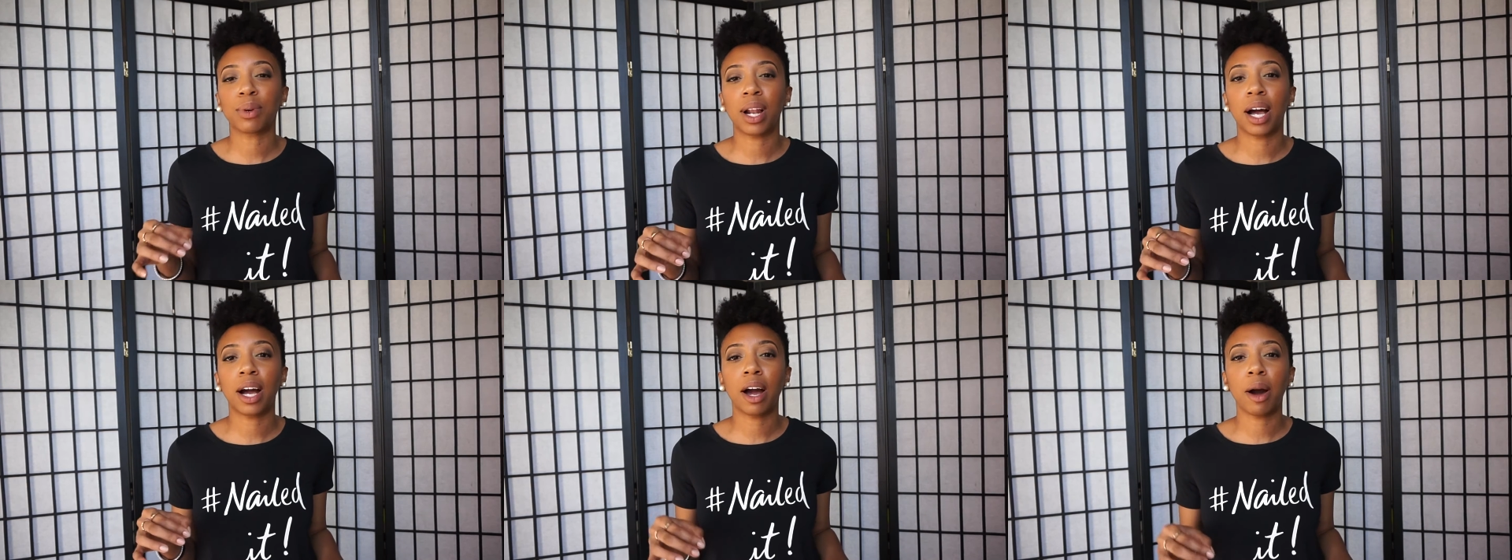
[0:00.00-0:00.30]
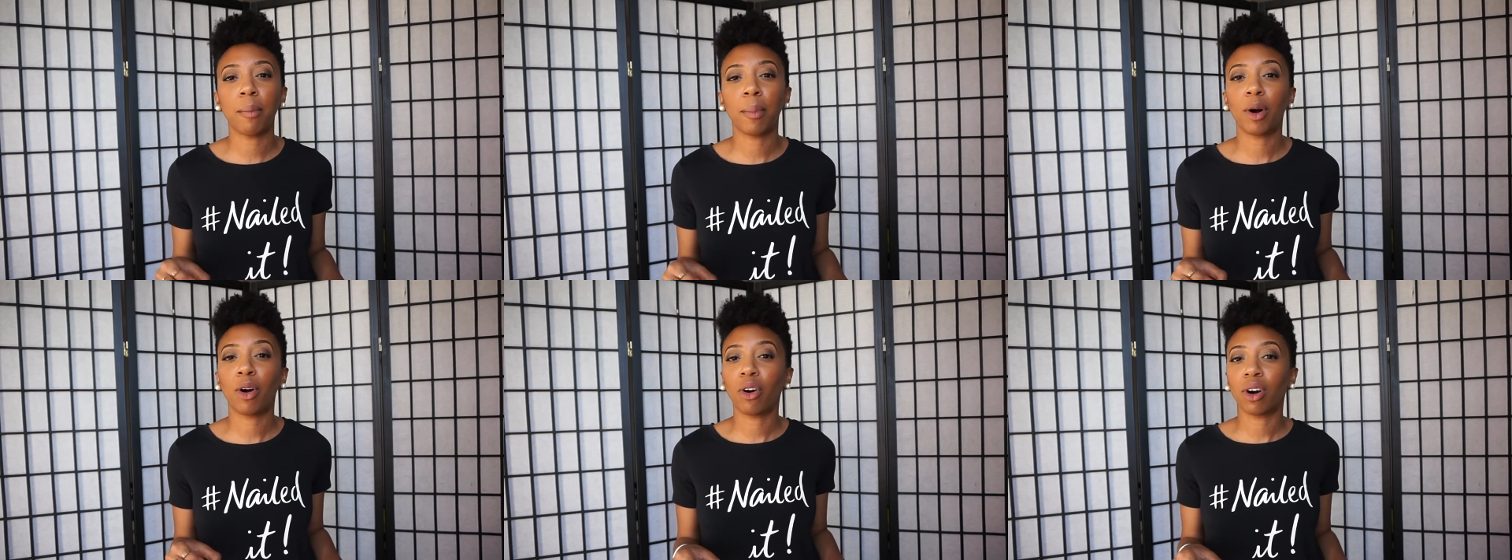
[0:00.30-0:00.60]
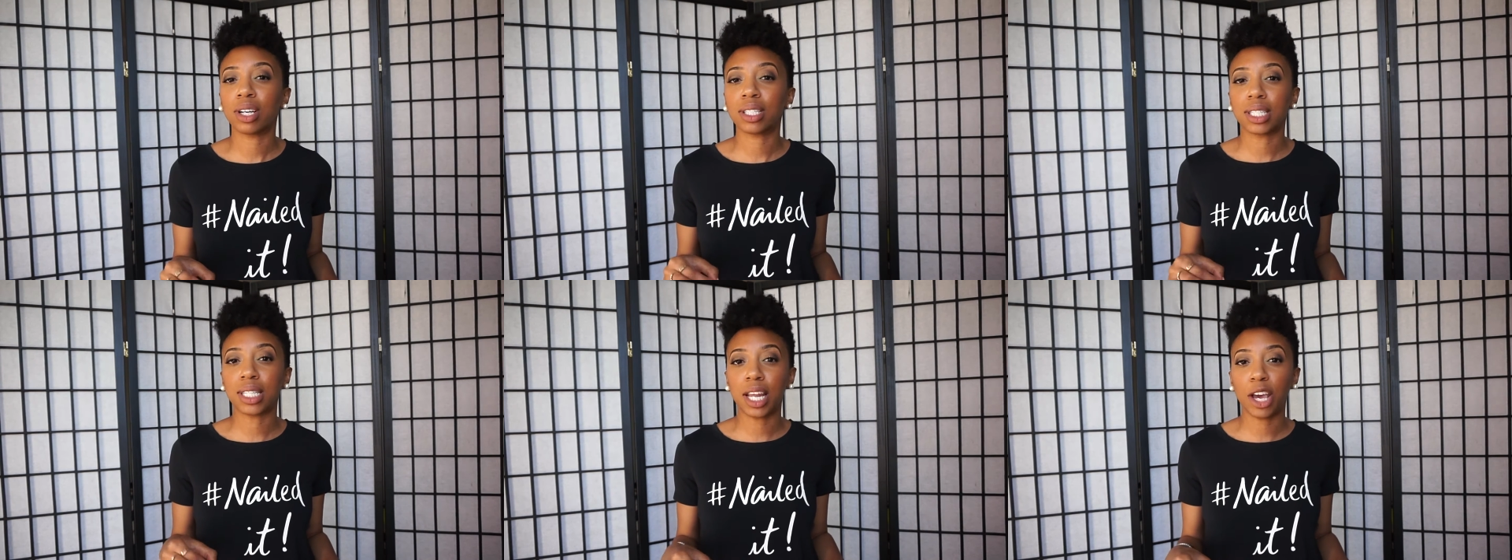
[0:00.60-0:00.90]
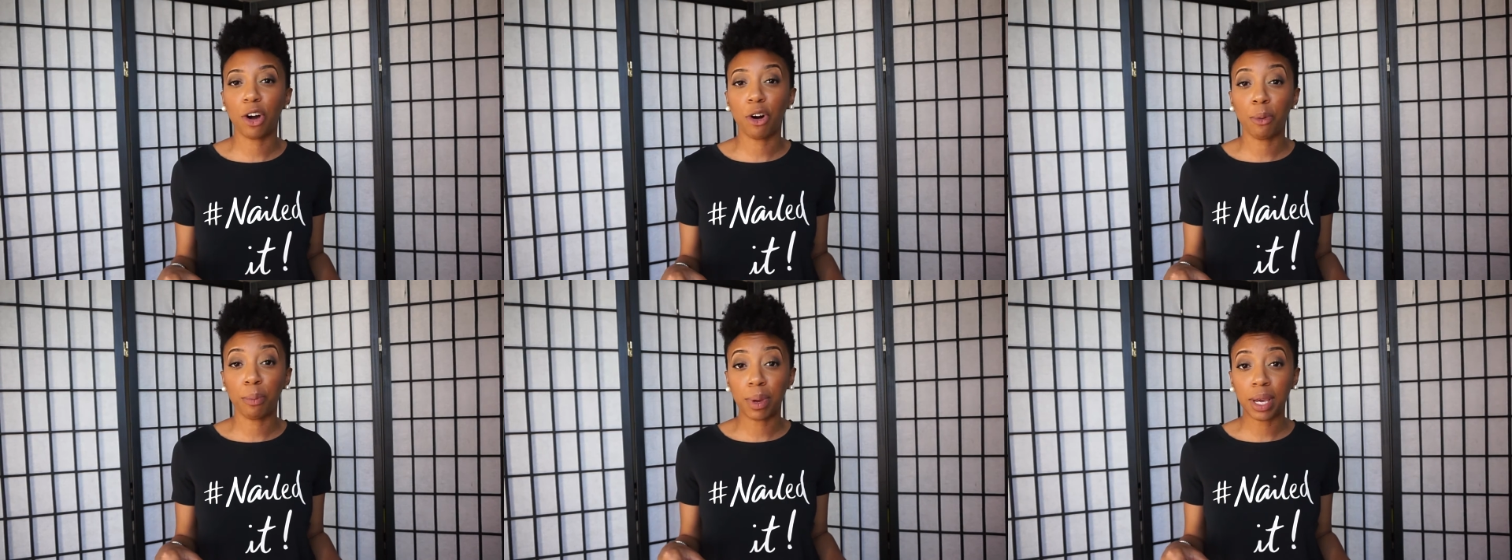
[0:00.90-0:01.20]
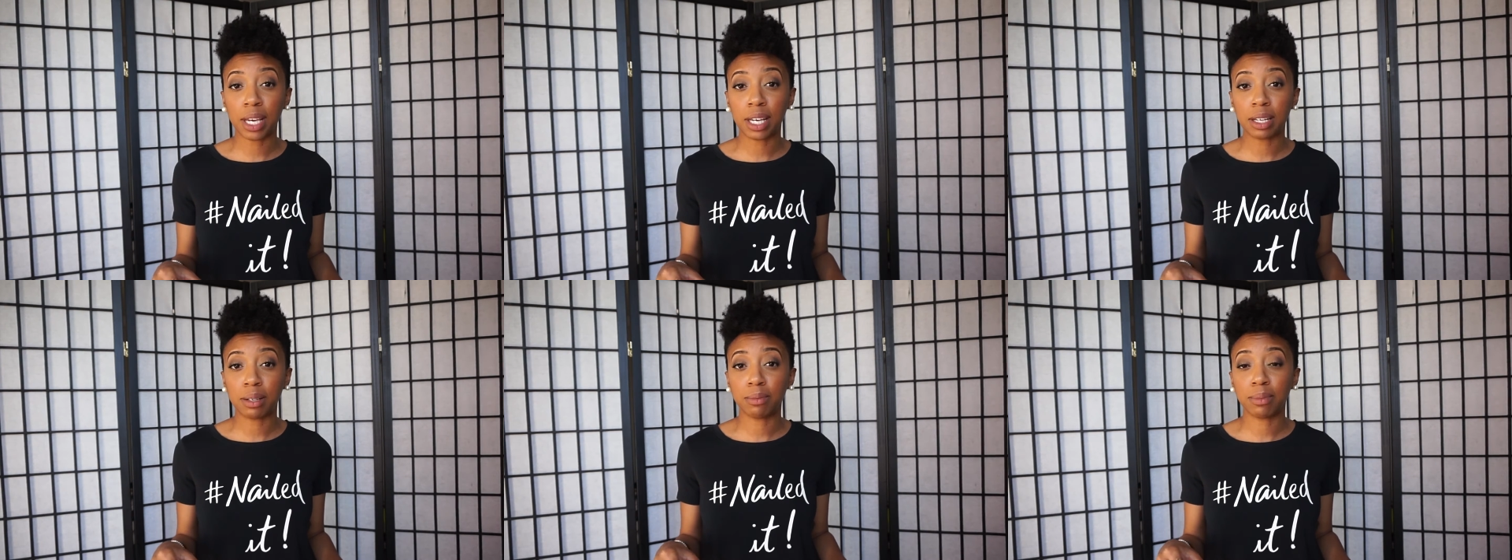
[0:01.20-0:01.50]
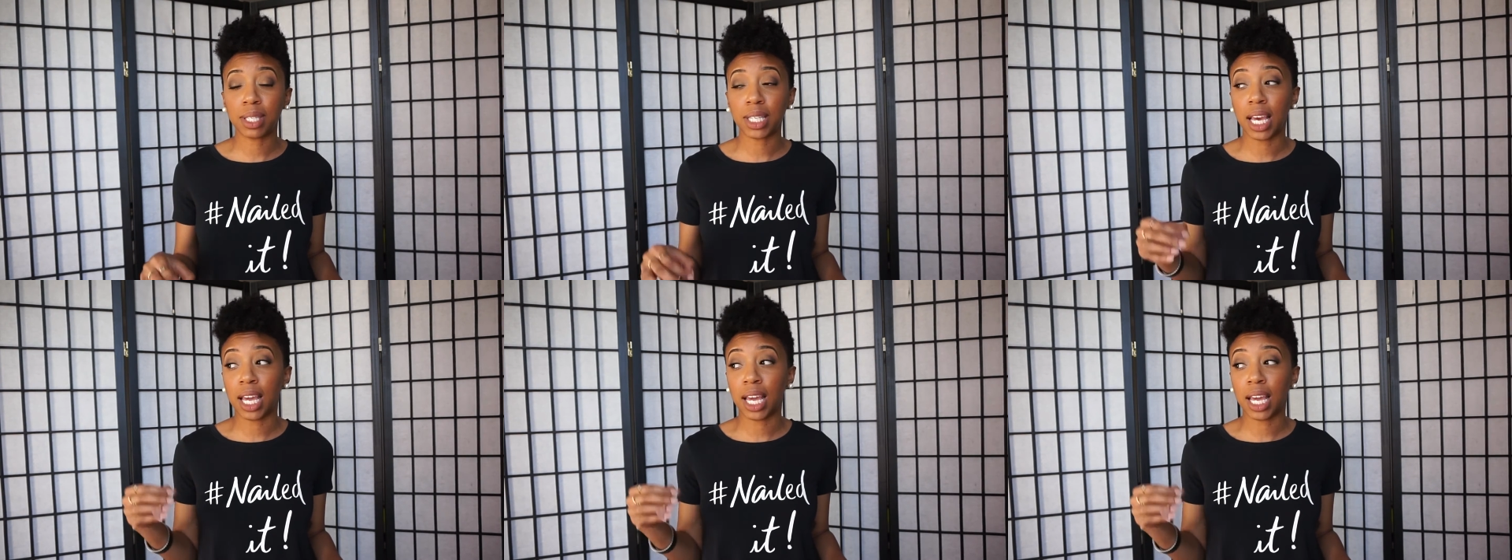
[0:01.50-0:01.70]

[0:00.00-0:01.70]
when I come across nail memes